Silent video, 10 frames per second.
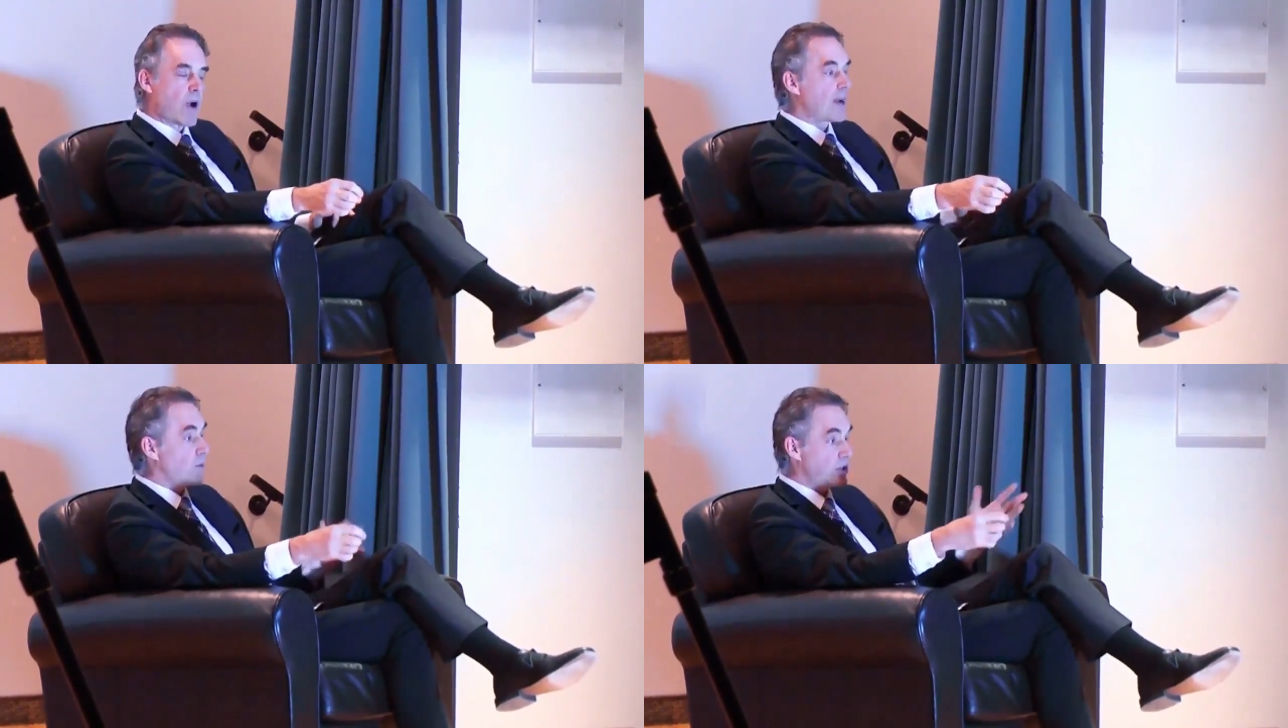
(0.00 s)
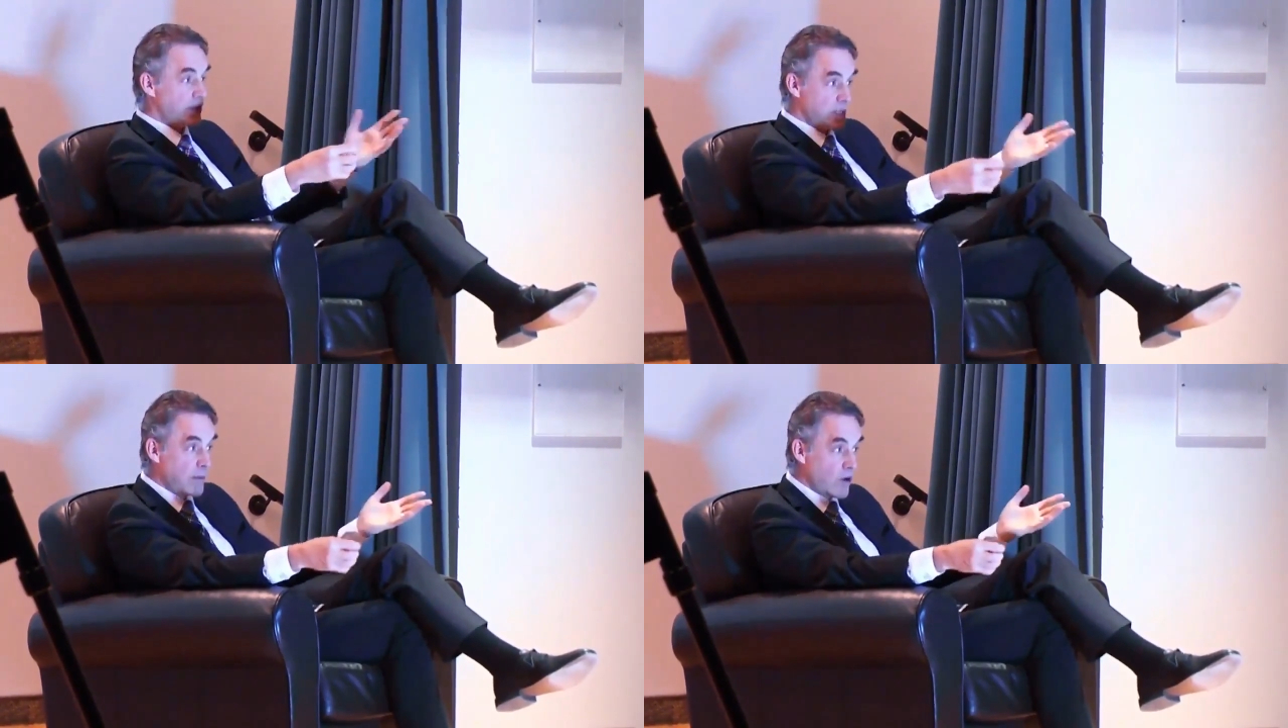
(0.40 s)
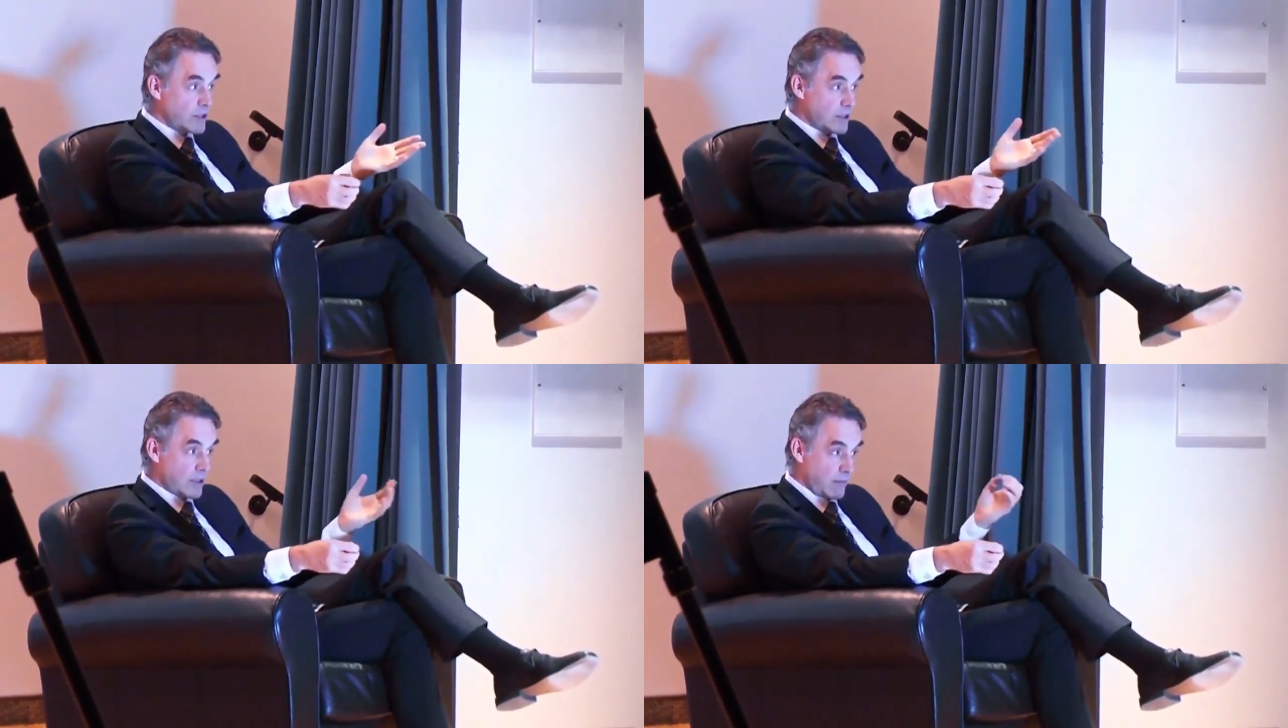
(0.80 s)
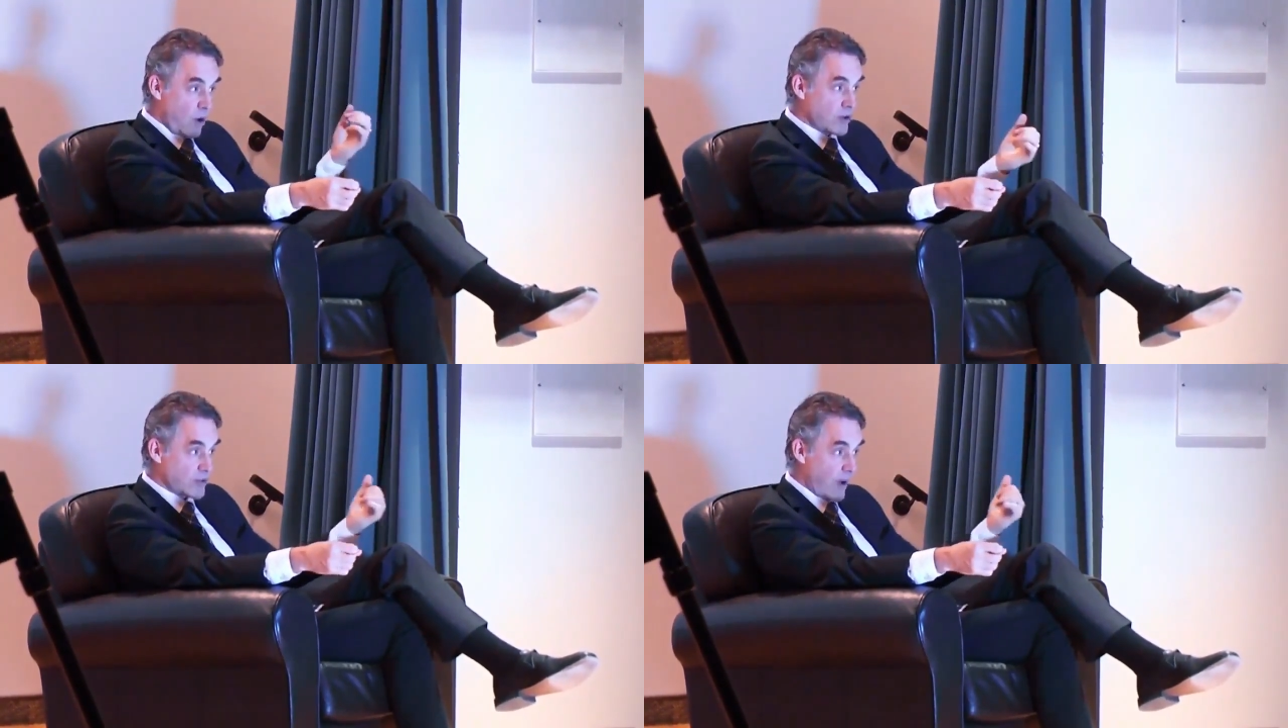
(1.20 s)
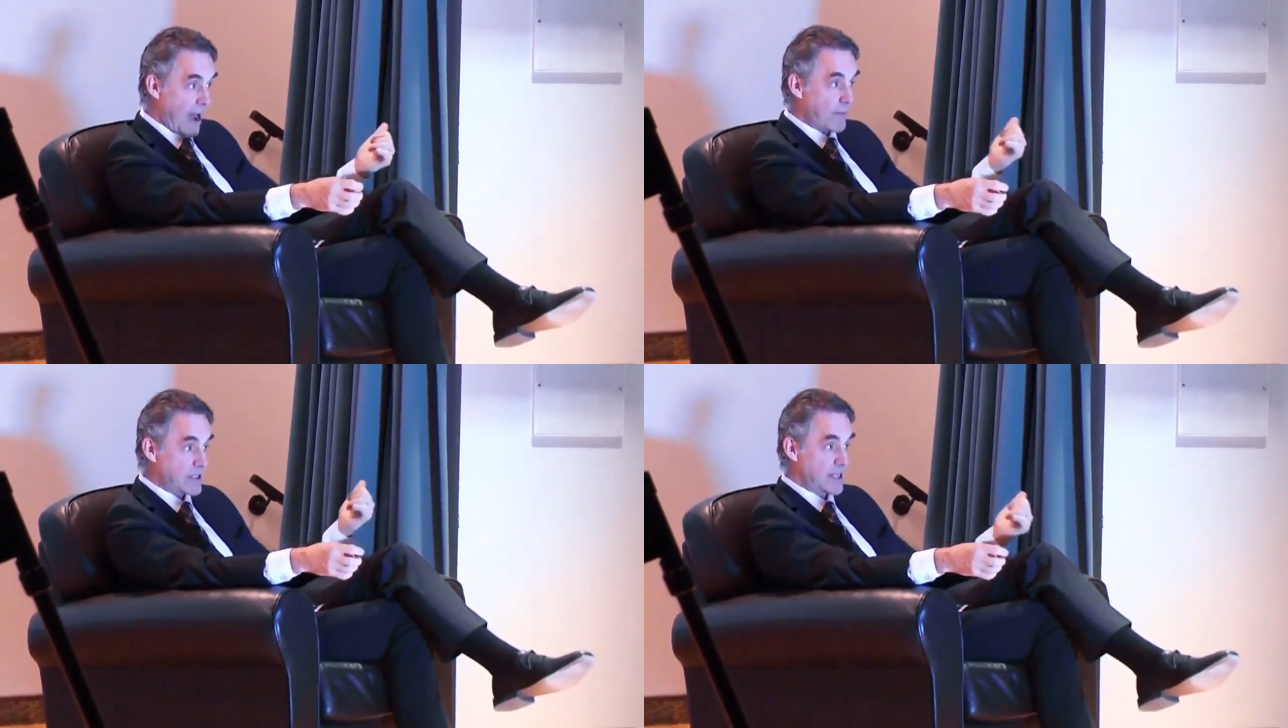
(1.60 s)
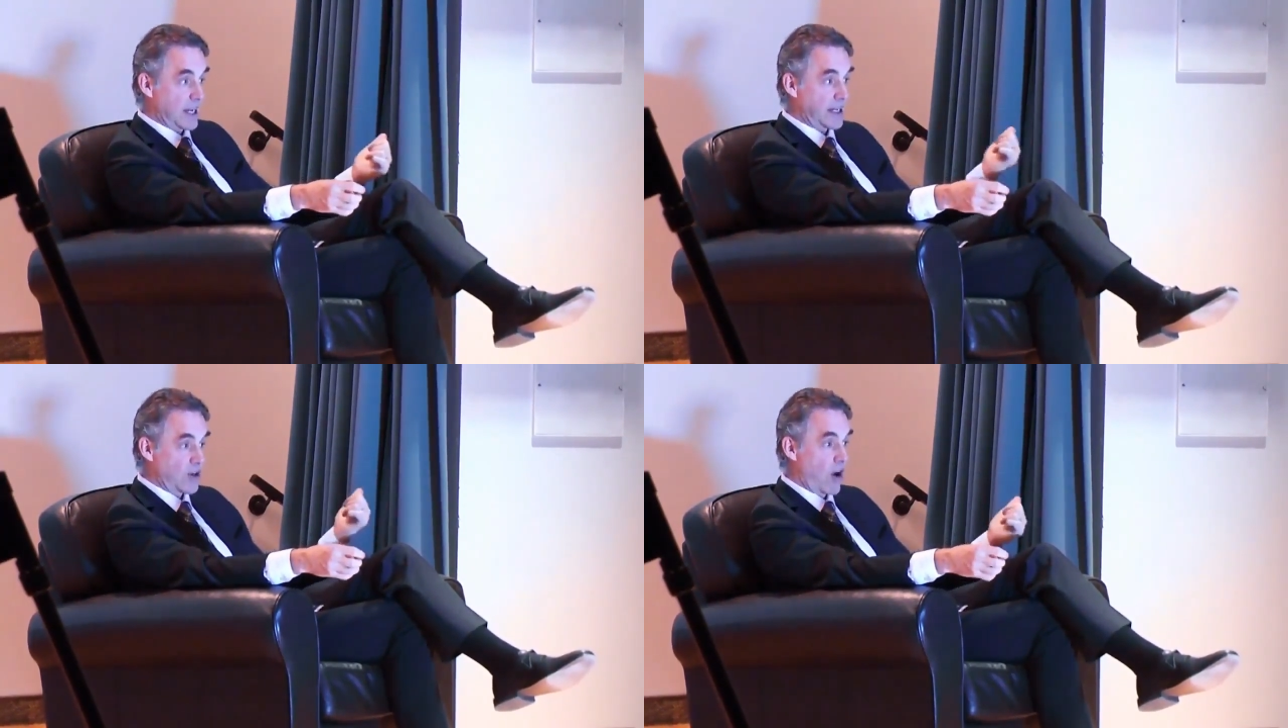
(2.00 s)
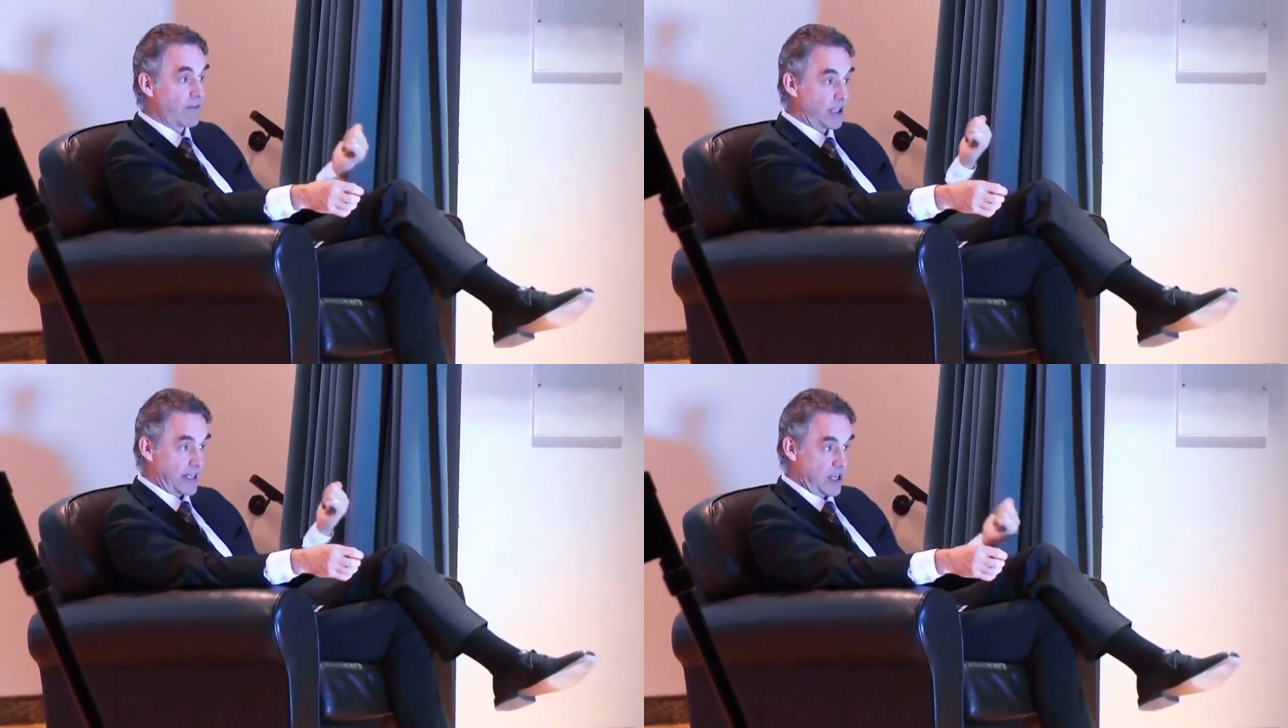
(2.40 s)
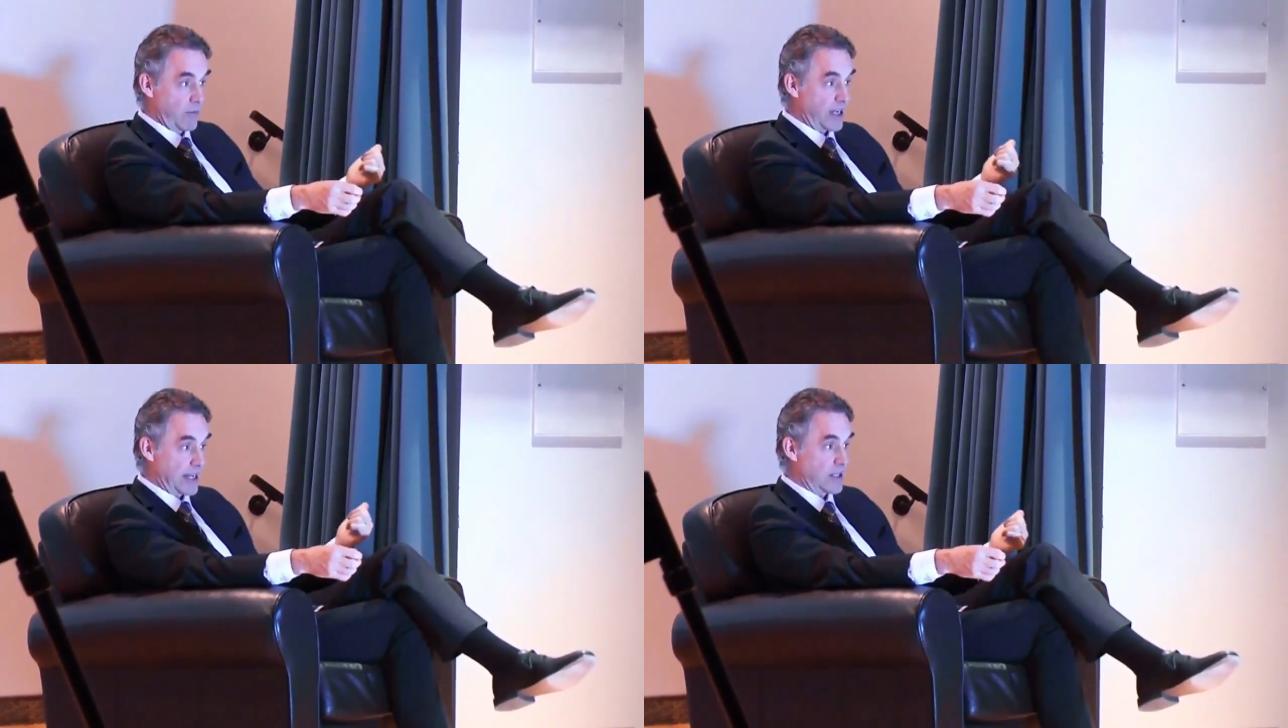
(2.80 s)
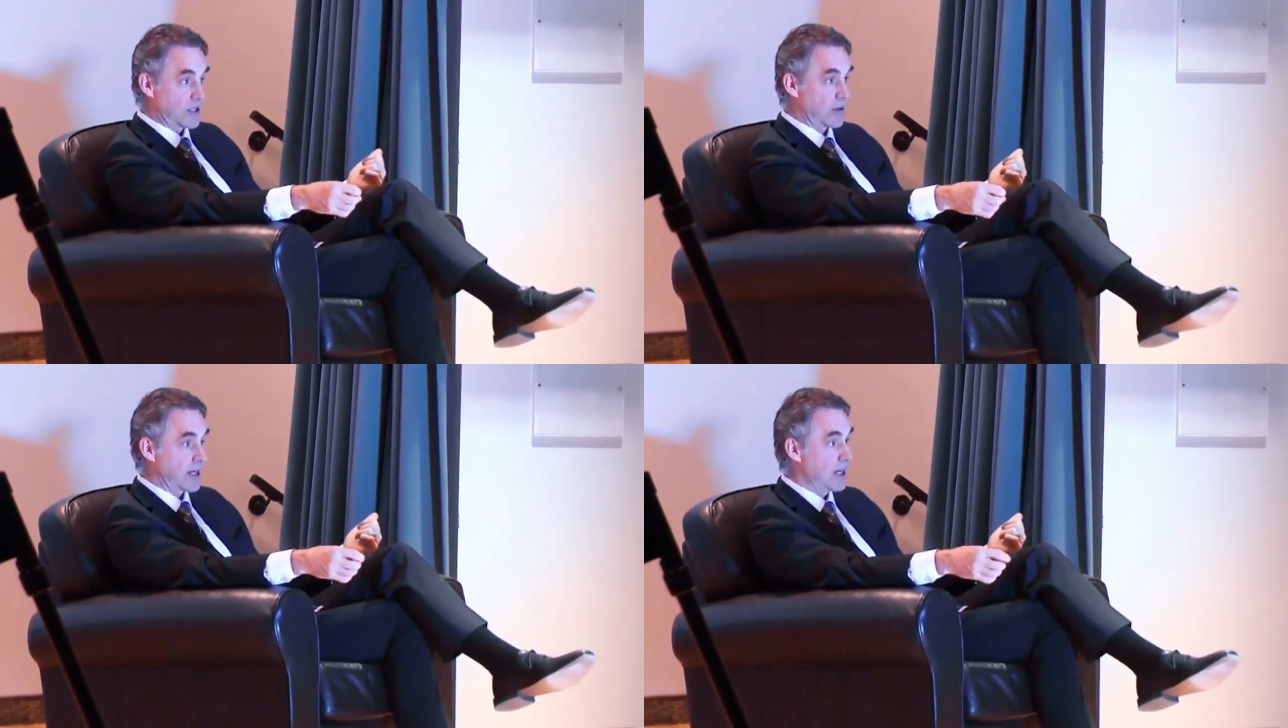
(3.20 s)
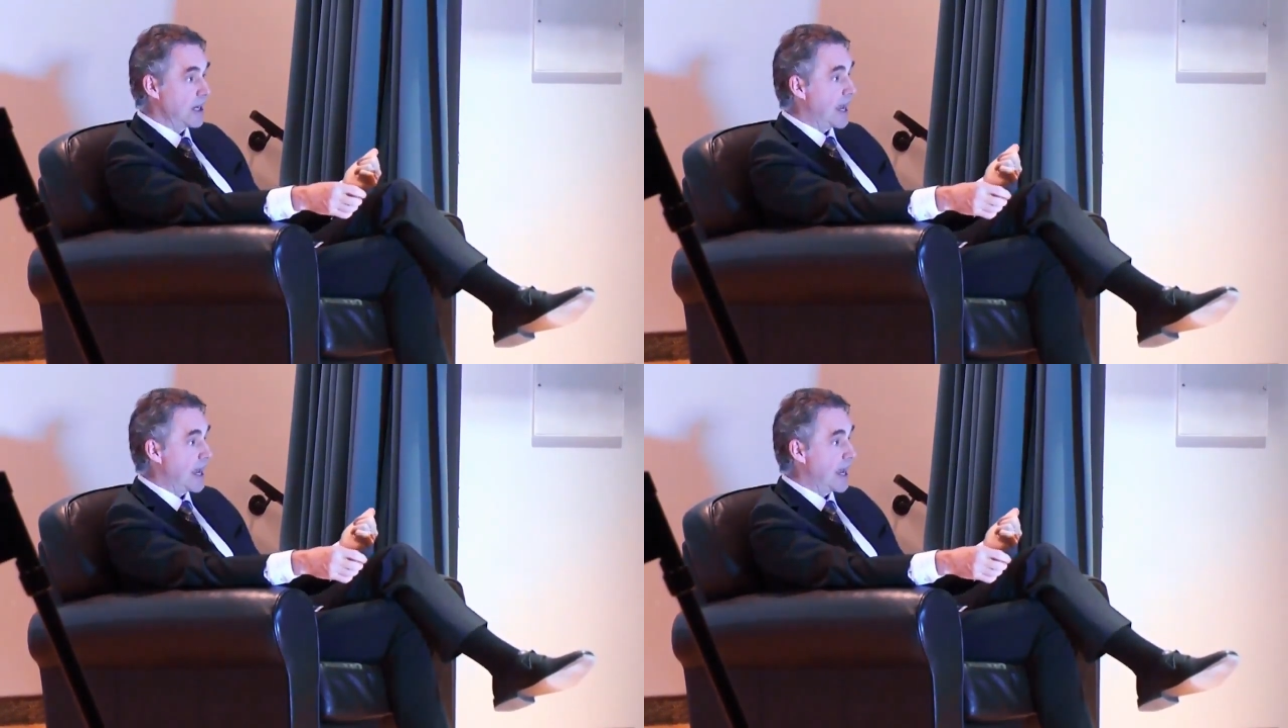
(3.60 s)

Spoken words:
right? Which is the most rapid-selling novel in human history,